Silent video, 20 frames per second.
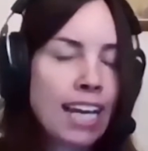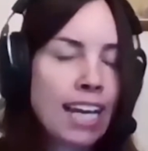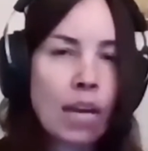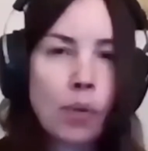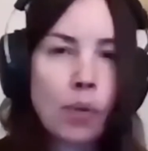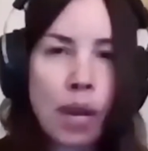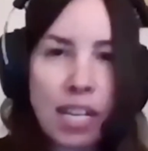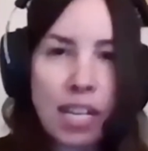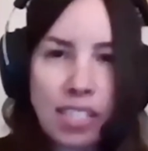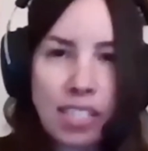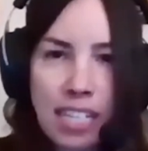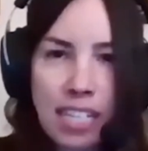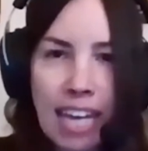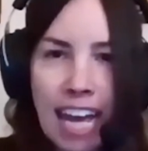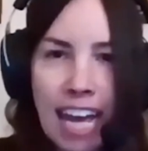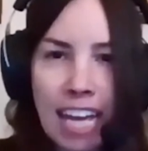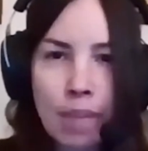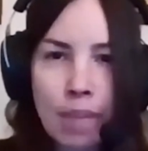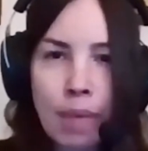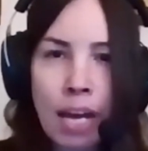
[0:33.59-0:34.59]

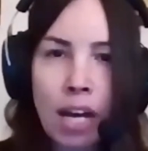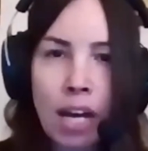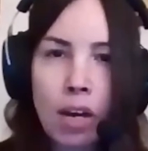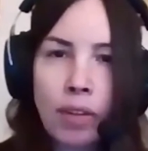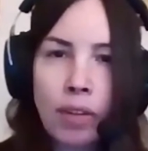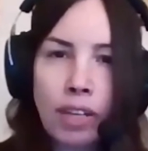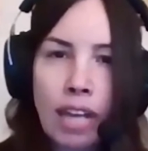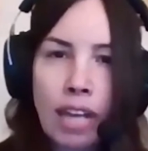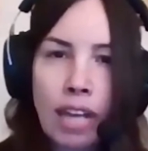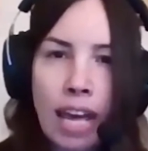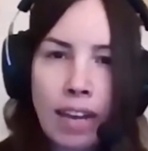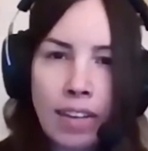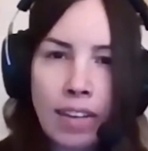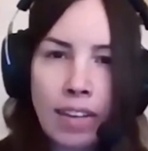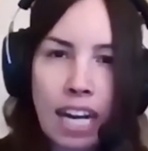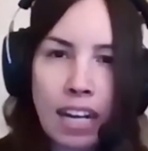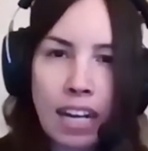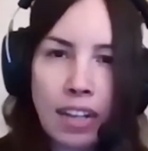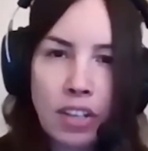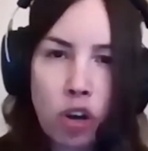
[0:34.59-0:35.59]
KYC, AML, and and
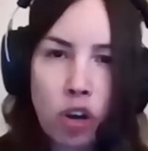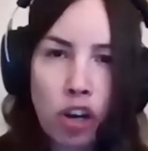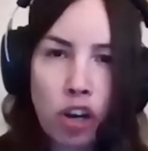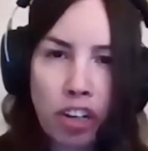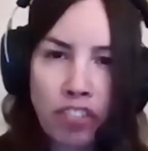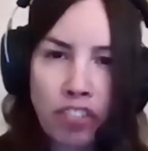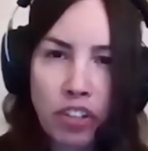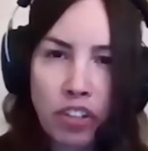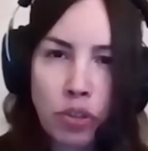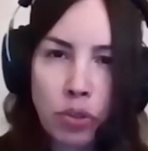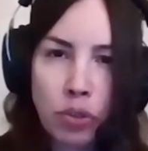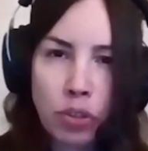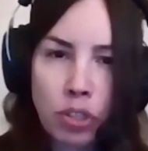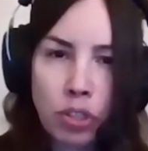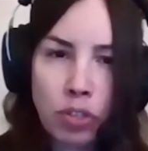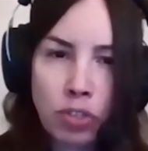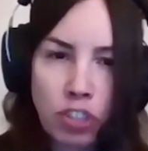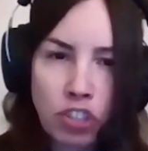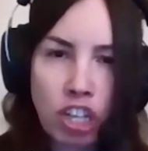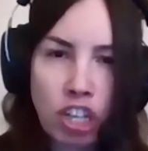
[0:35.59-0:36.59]
kind of these artificial
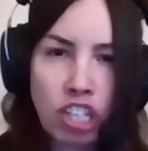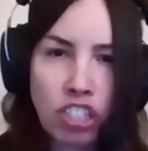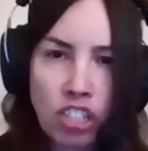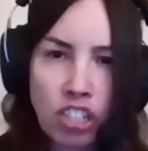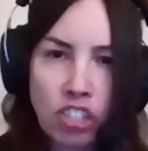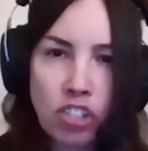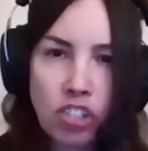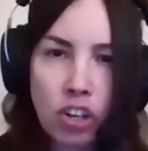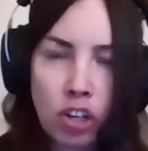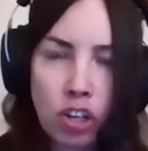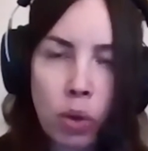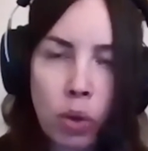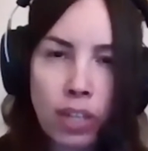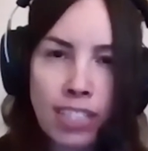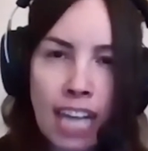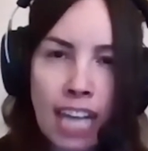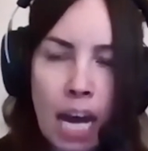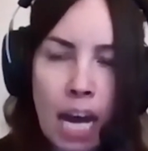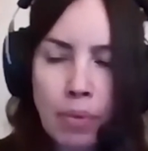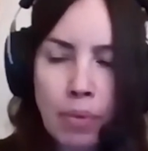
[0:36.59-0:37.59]
restrictions that start go
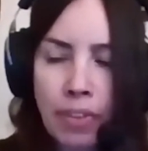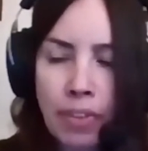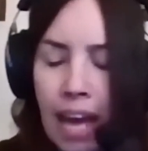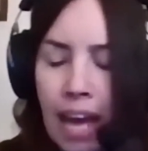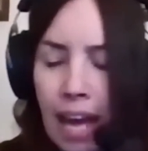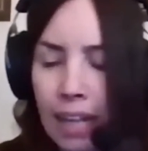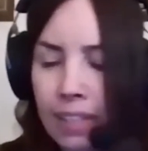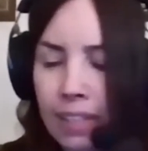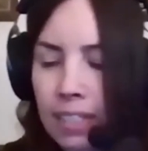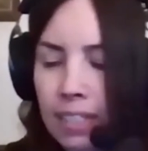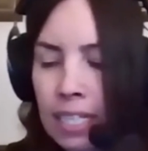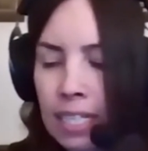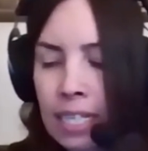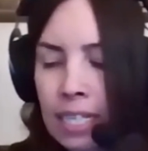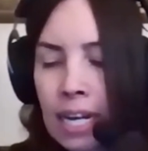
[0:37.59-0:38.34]
on top of that.